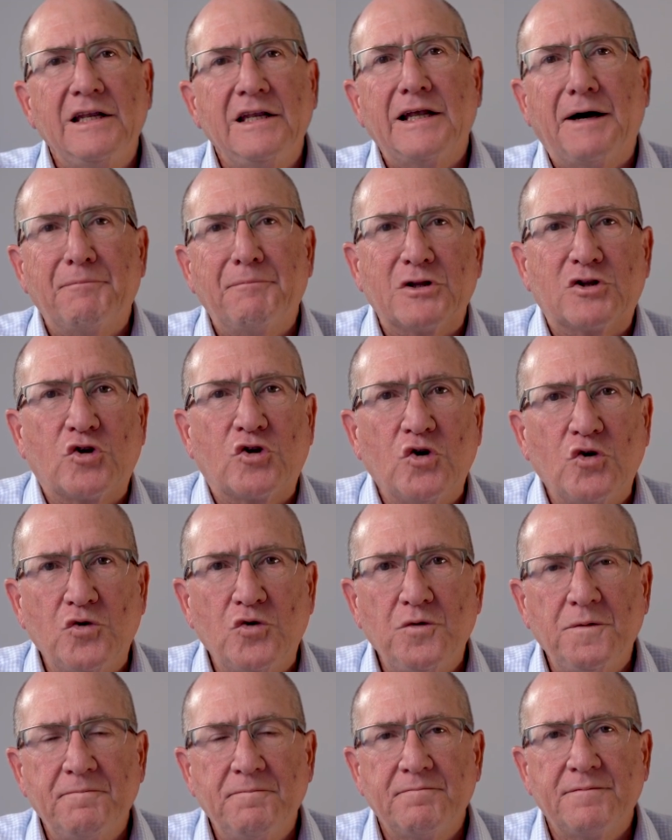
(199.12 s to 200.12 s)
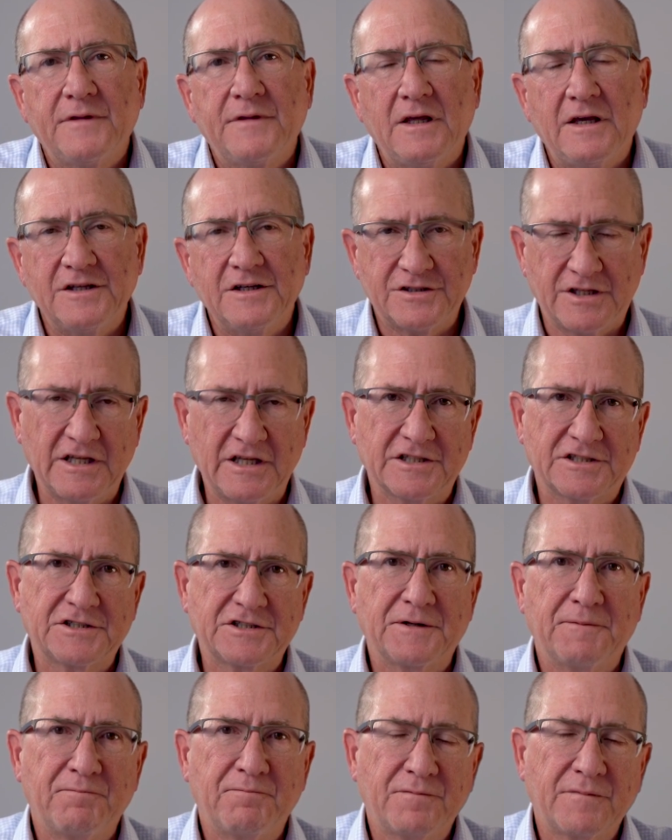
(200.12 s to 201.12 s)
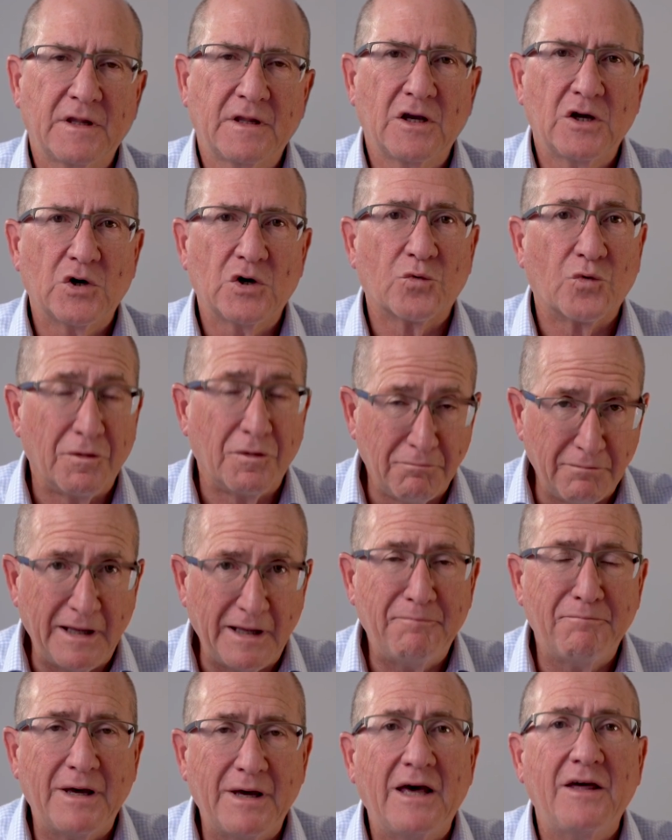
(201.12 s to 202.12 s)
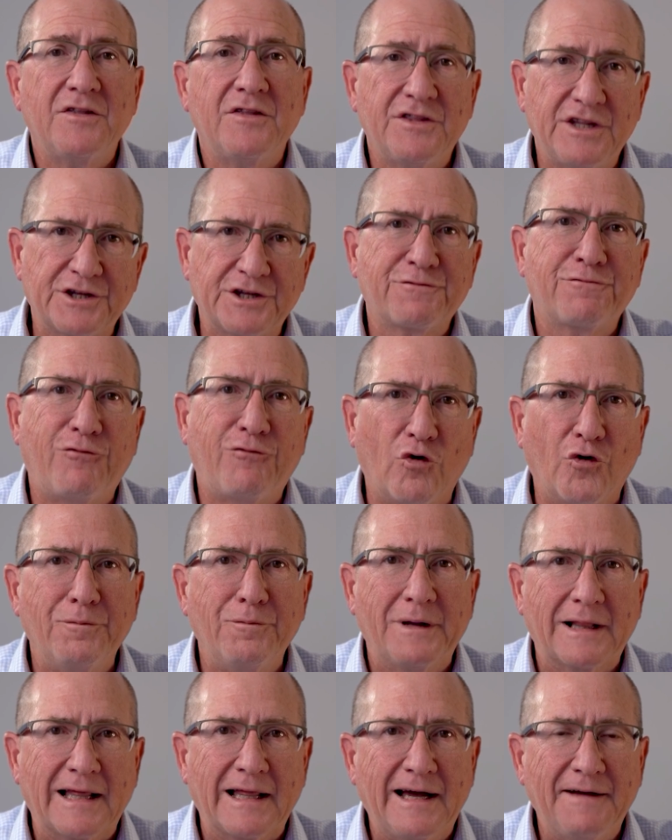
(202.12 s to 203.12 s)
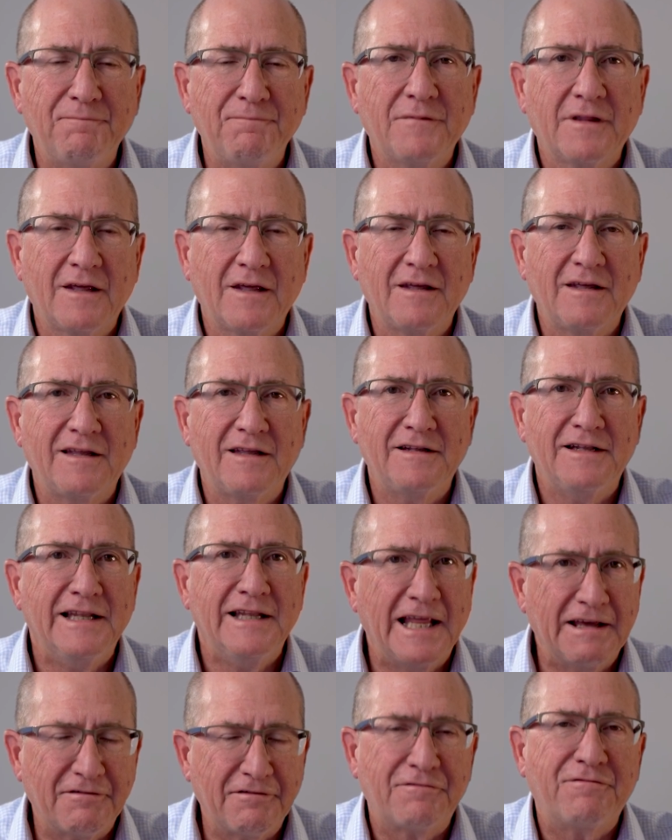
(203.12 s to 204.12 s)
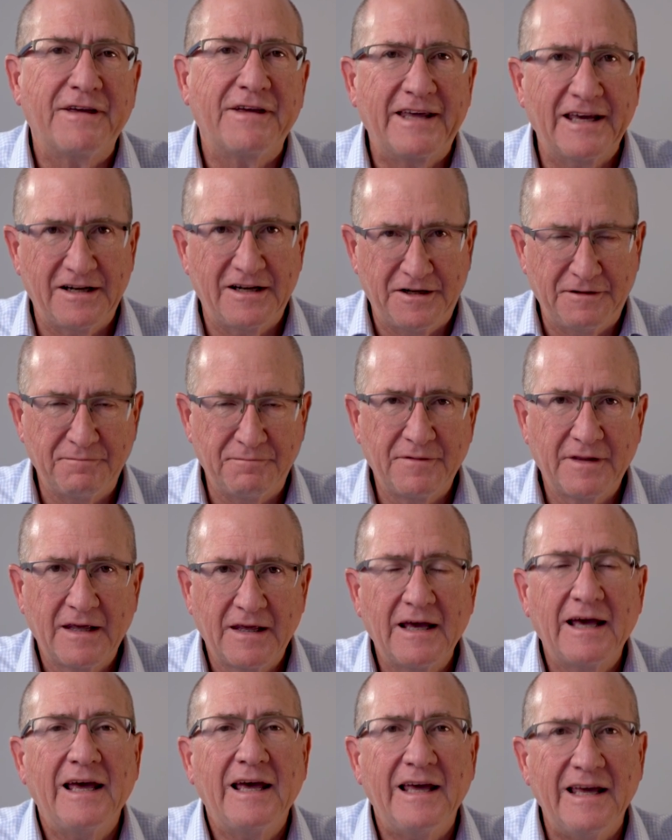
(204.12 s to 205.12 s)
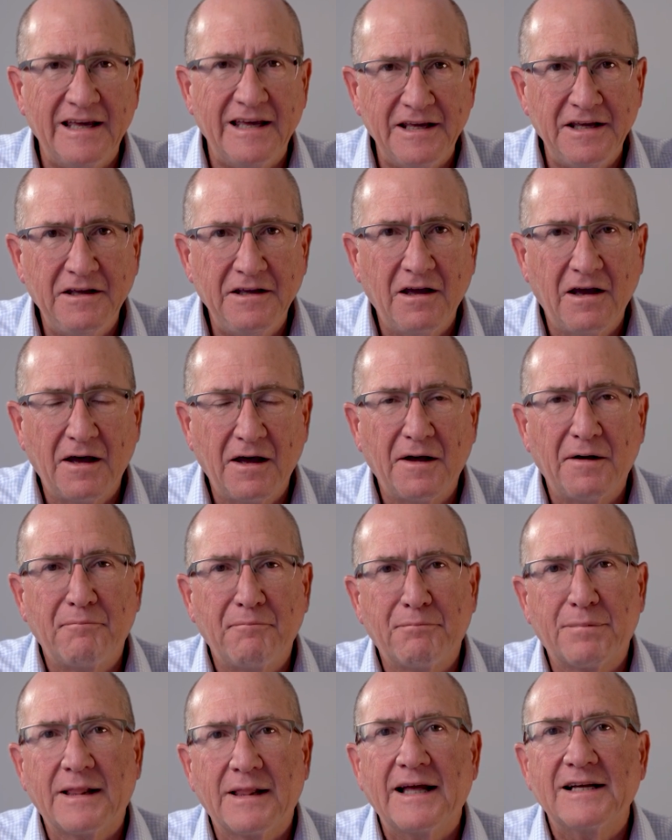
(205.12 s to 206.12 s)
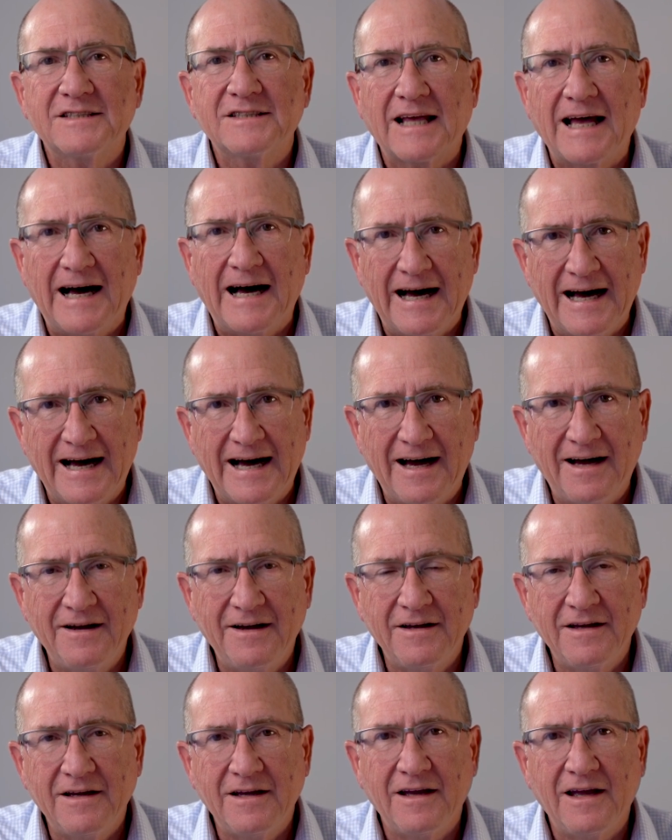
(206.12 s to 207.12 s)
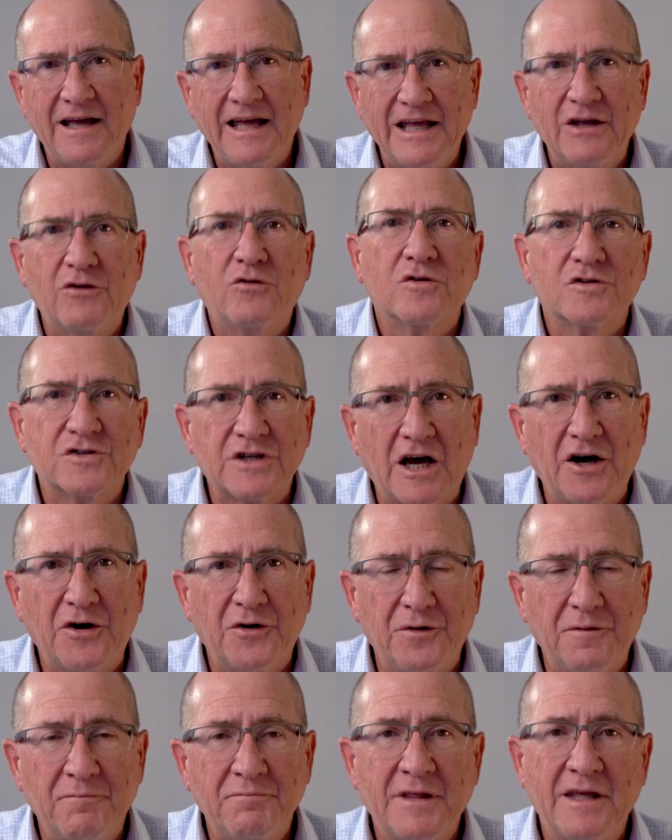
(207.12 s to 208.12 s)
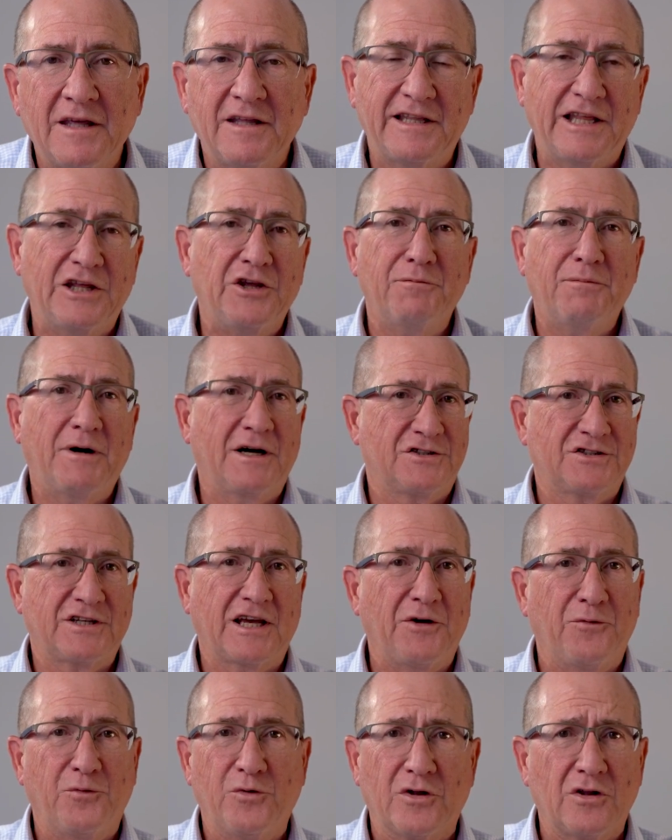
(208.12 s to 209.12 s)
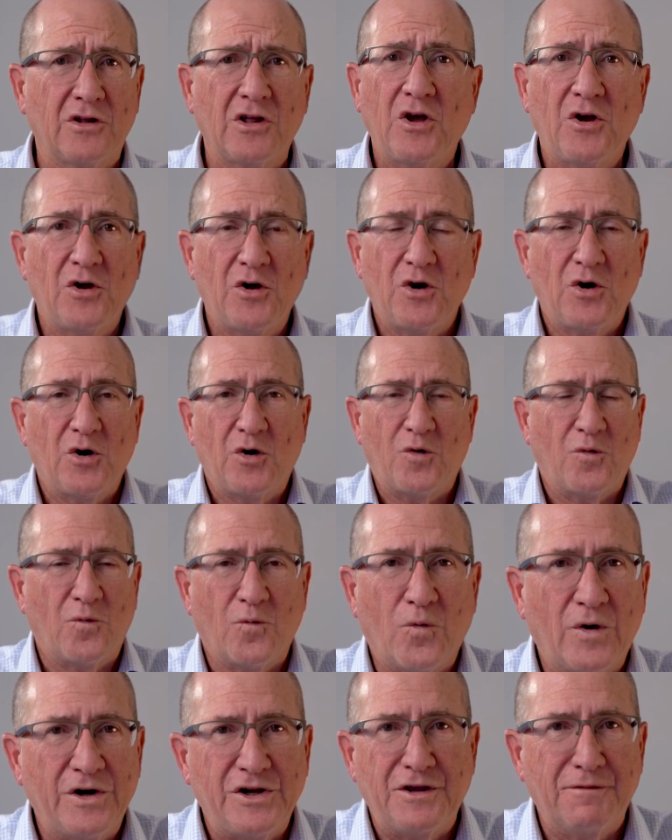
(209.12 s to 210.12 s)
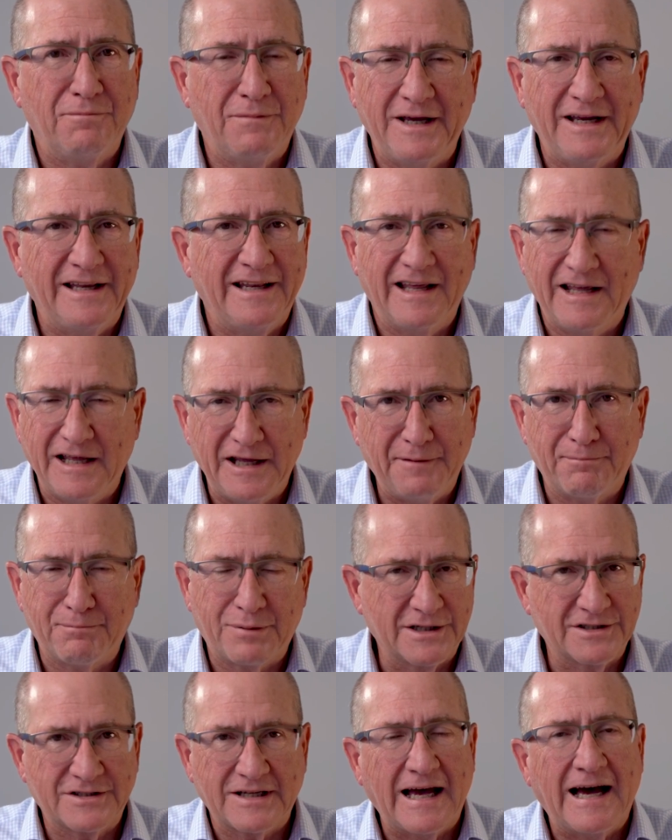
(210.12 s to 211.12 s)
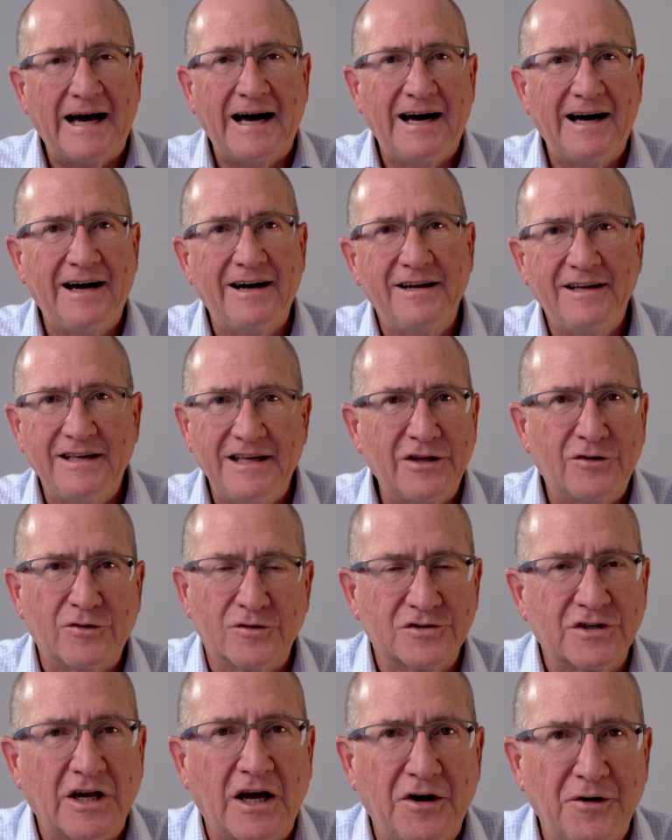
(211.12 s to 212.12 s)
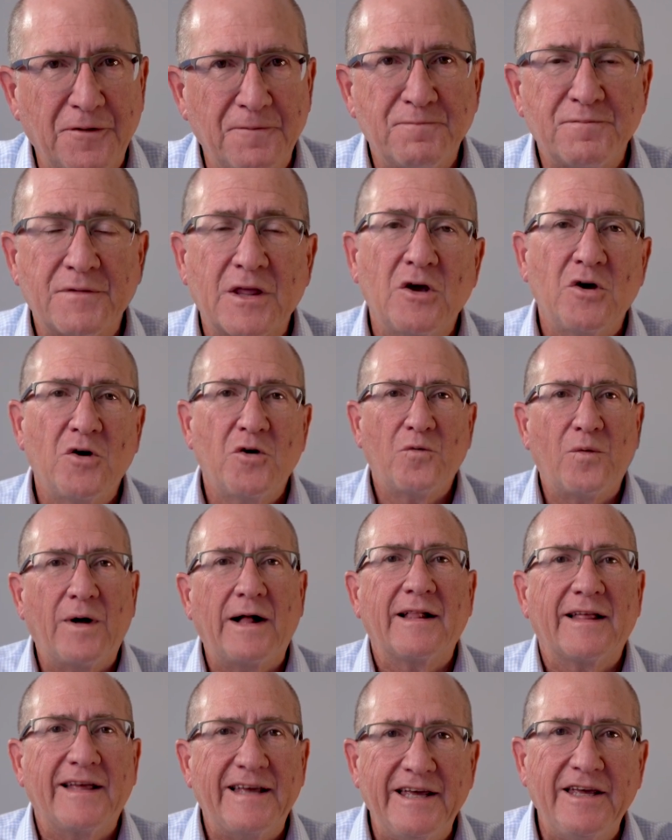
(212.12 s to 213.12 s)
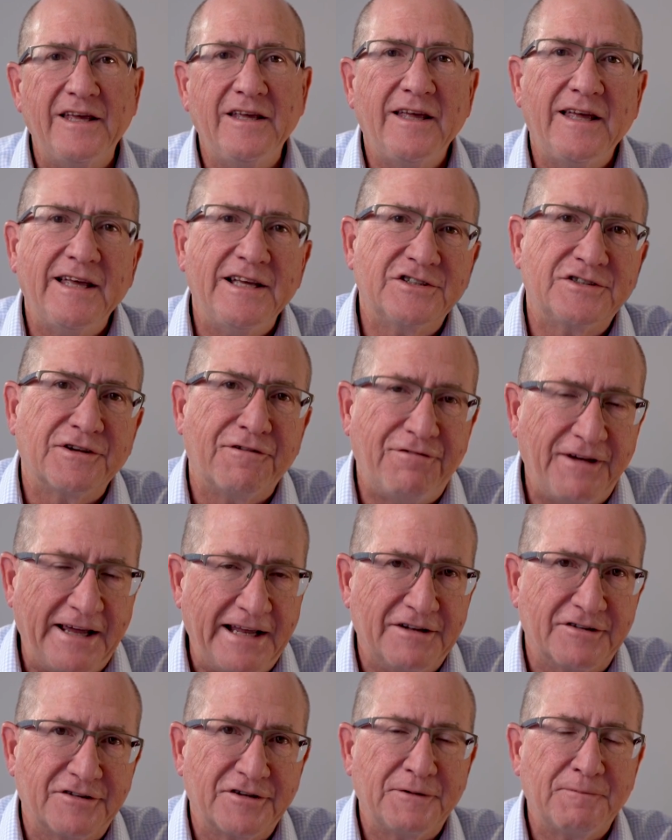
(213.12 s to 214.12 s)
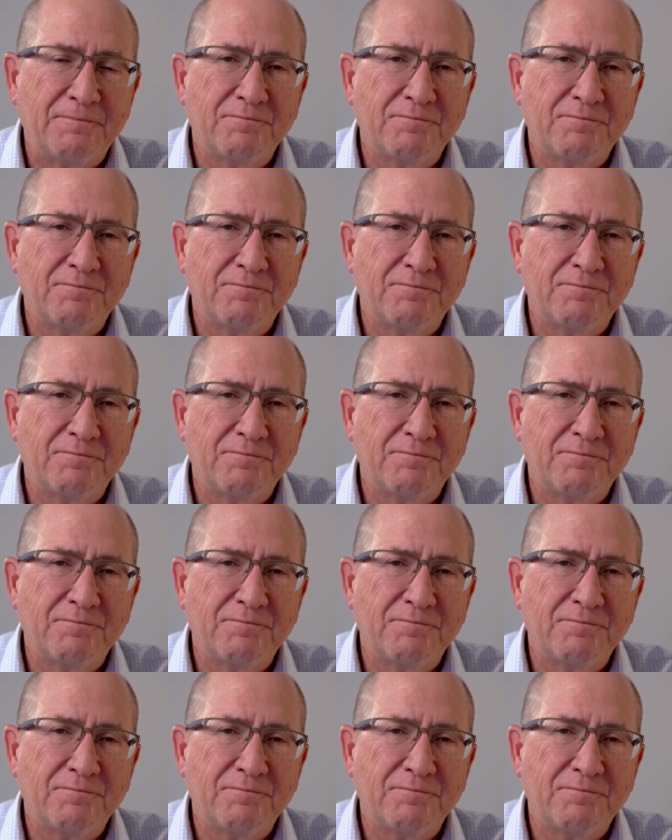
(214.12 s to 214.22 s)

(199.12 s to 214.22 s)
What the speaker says: number 2 is this: remember this formula, never forget it. E plus R equals O. Now you might say, well, what do you mean E plus R equals O? Well, E is event,